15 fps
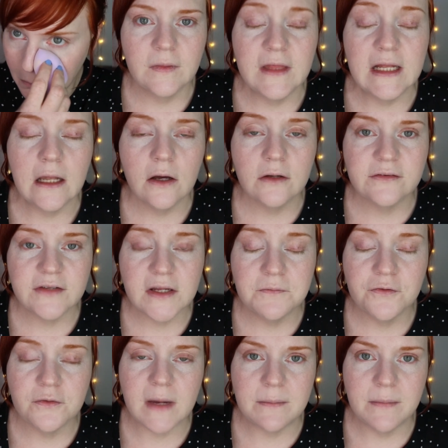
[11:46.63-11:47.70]
The last step
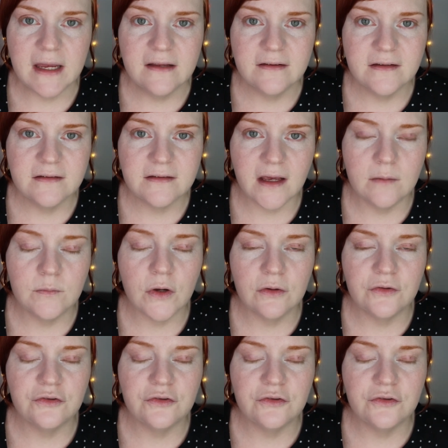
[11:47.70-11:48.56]
for my base is I'm going